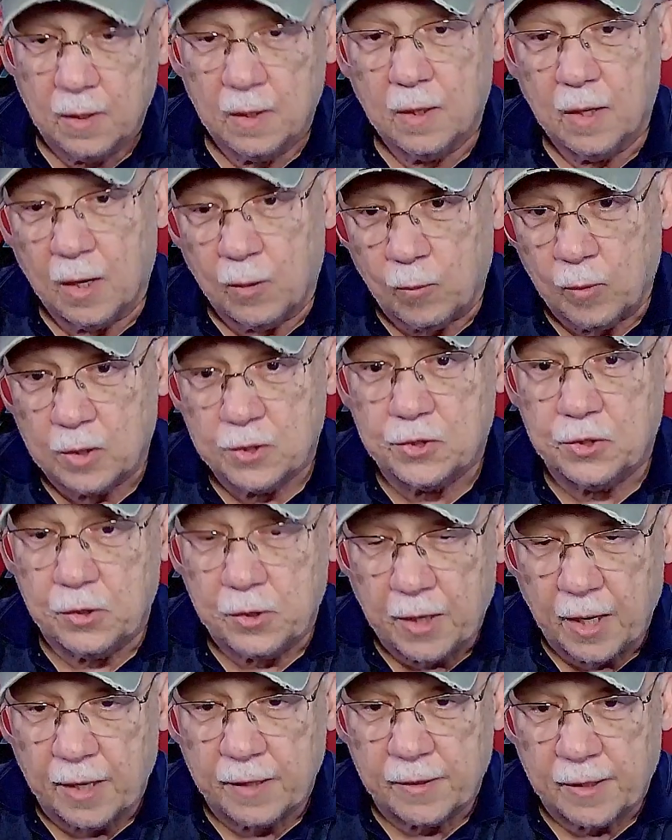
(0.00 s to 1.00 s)
And once you
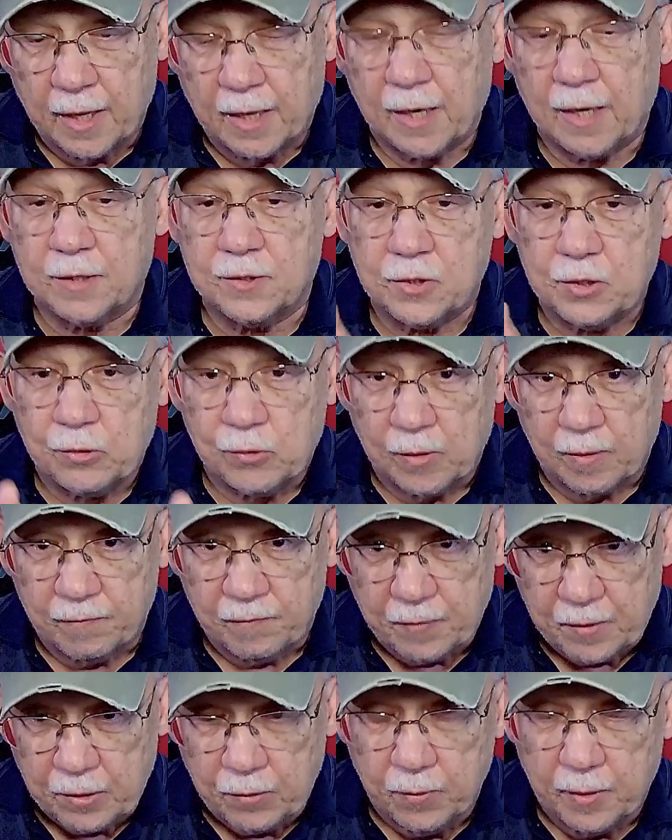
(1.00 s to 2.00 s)
get that, as you are
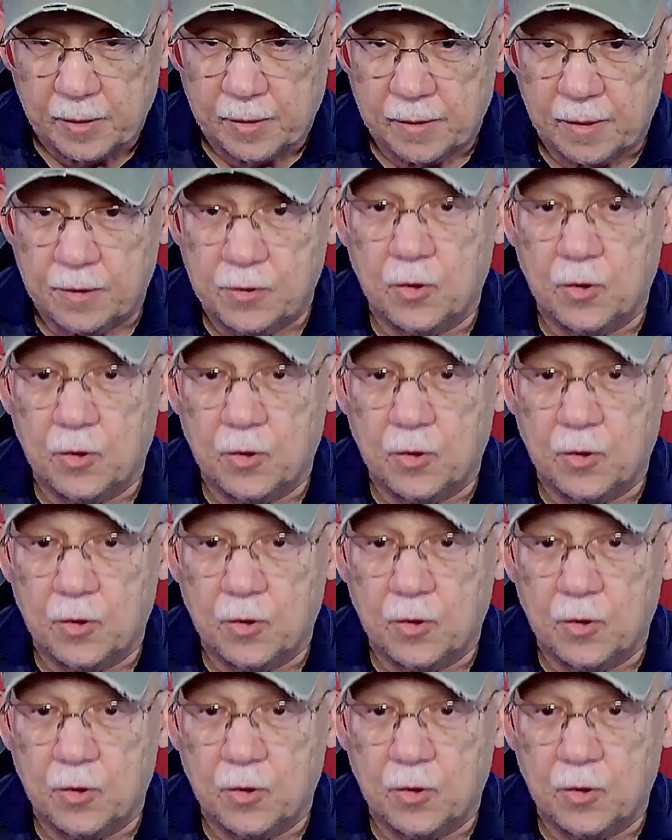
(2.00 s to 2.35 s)
viewing that,